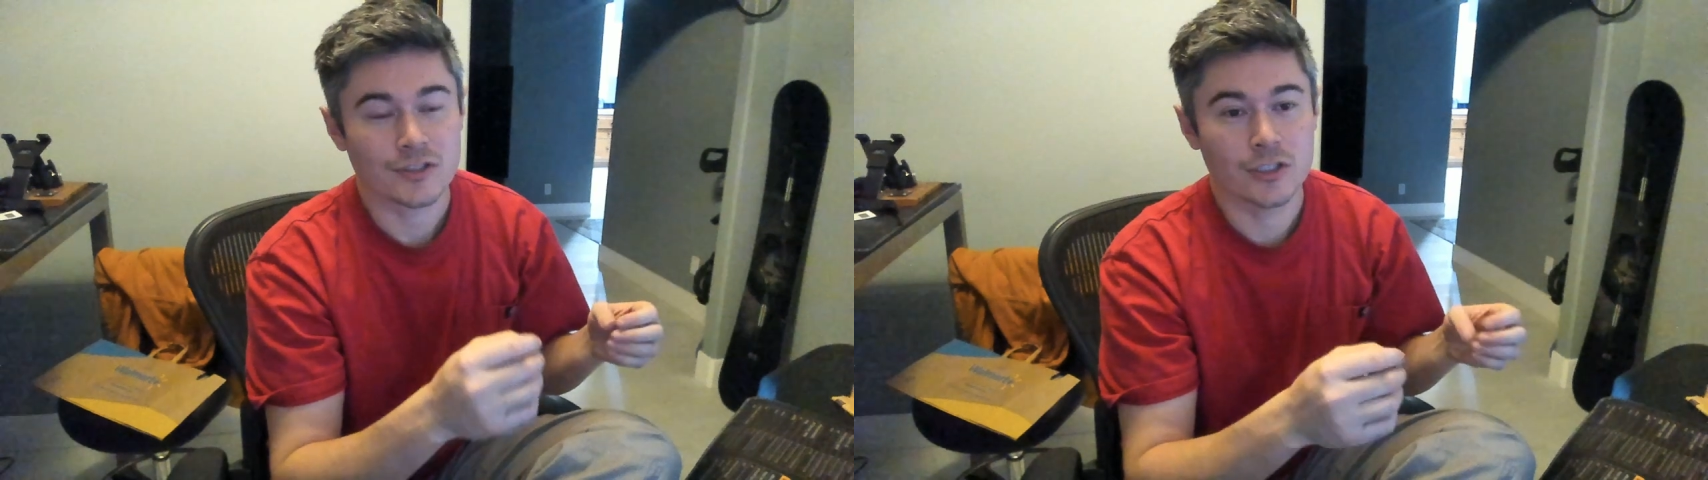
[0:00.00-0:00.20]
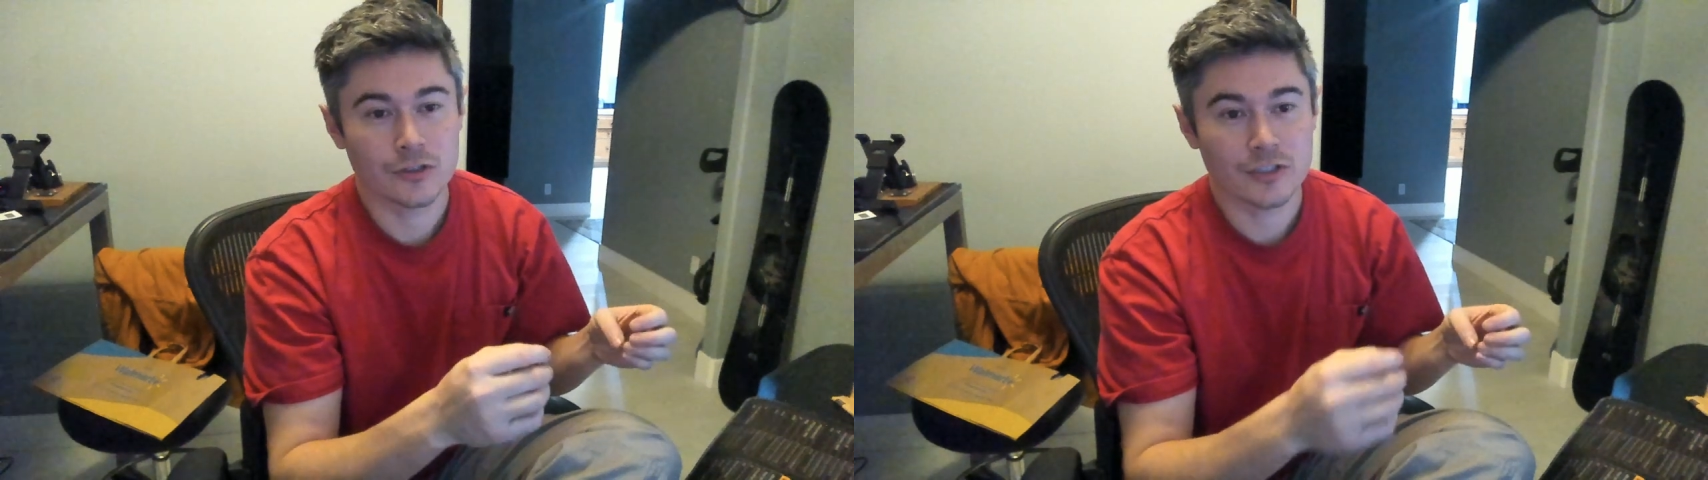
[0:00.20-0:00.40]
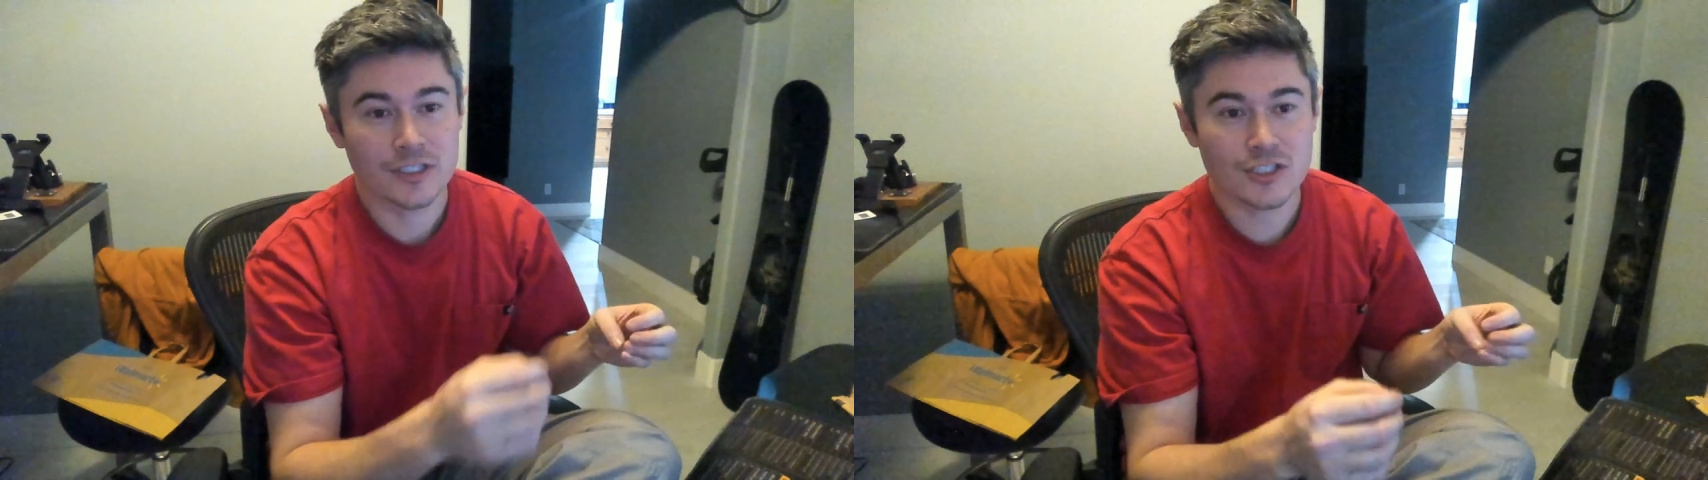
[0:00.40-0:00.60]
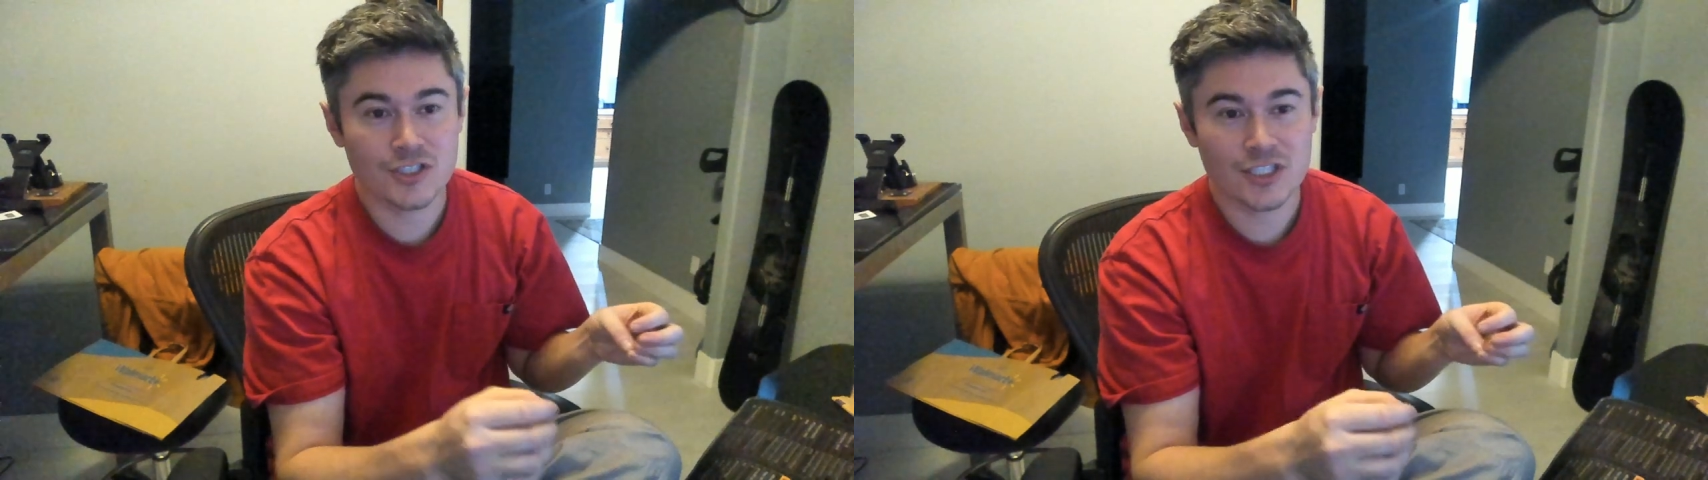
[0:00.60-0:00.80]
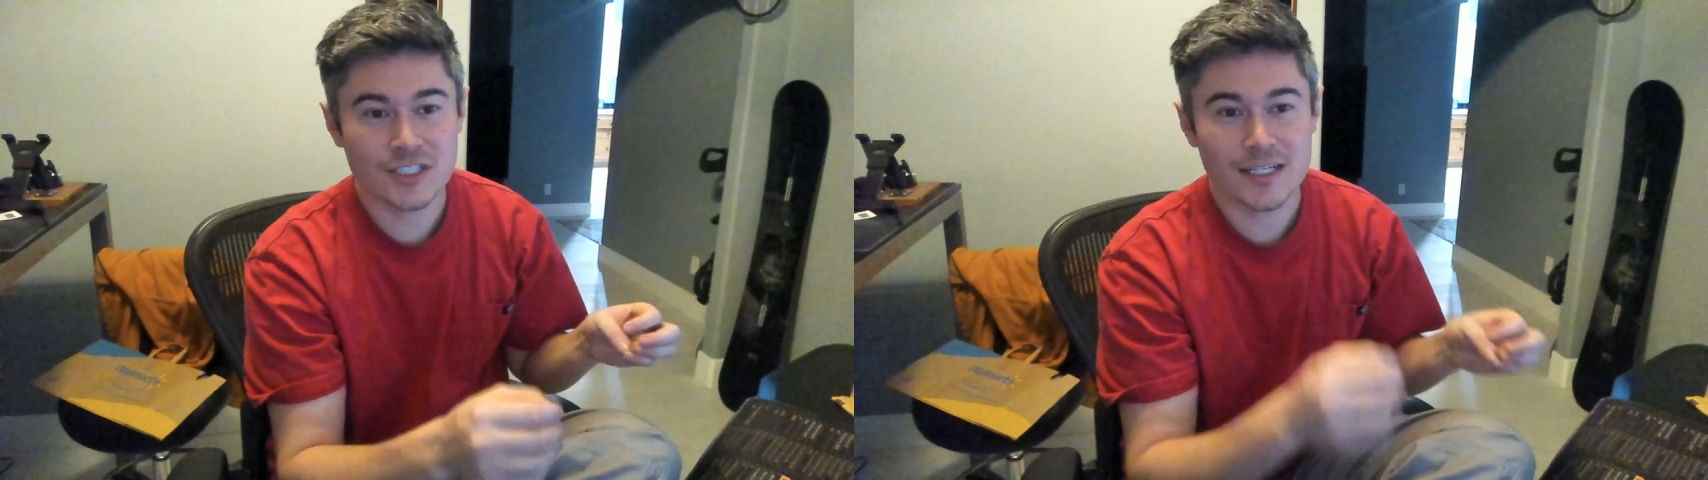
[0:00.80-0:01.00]

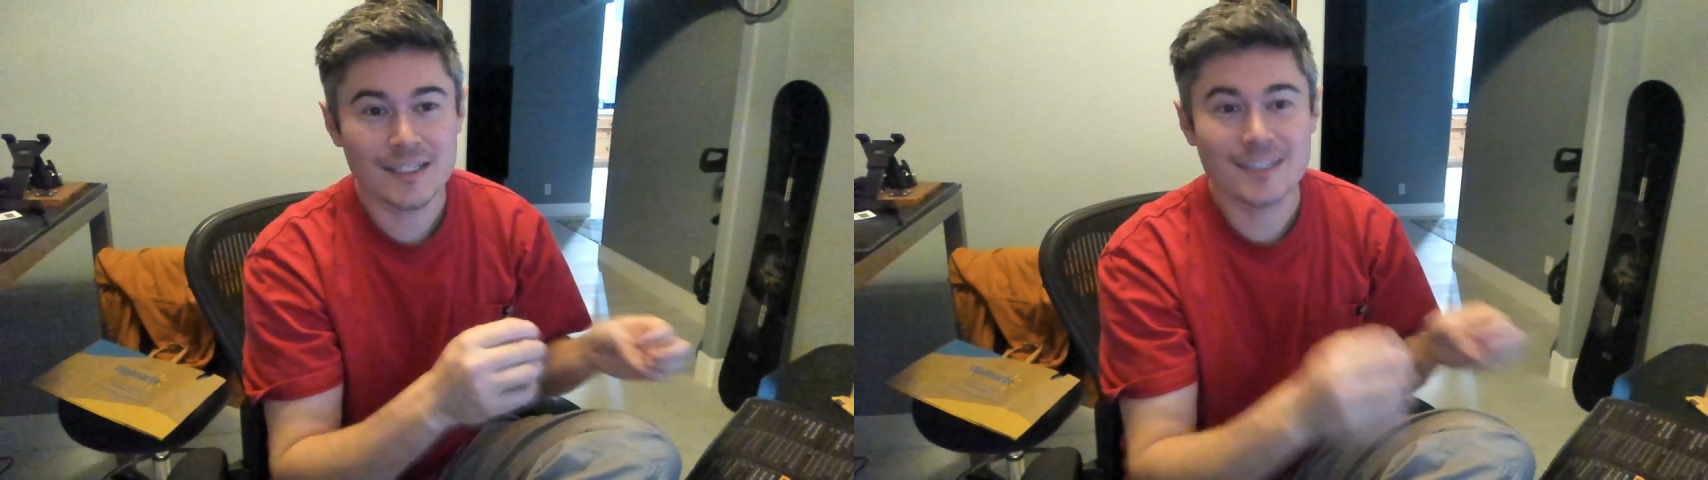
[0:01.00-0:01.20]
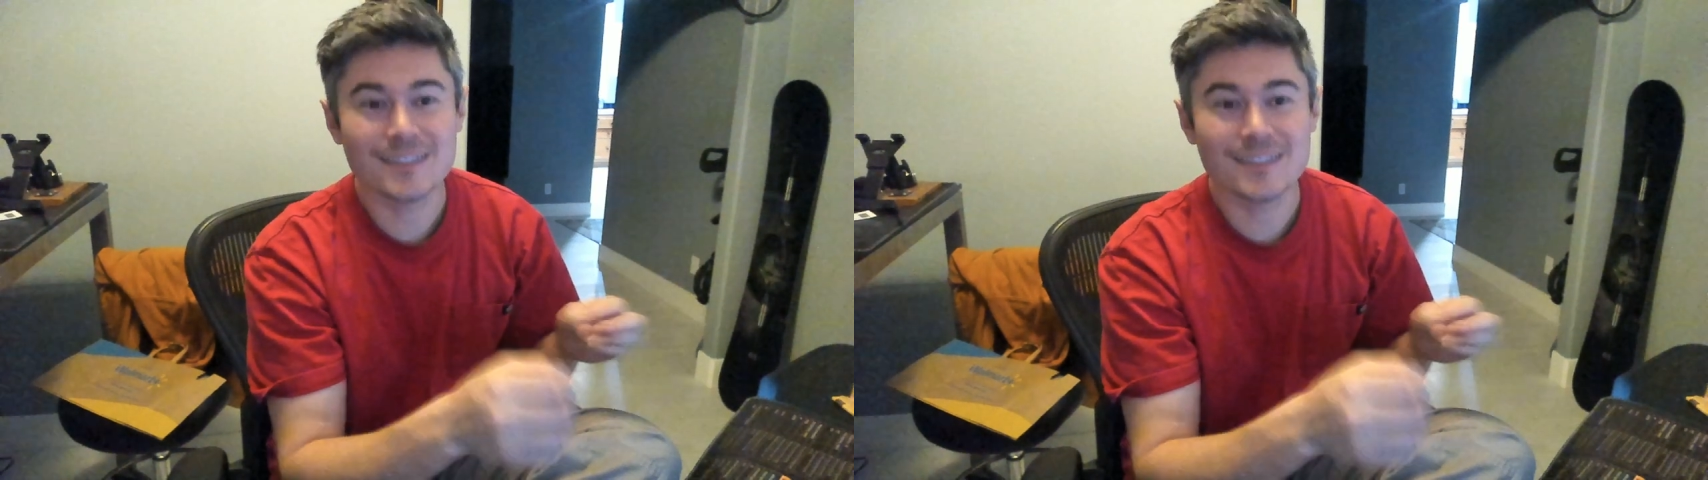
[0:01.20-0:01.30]
It's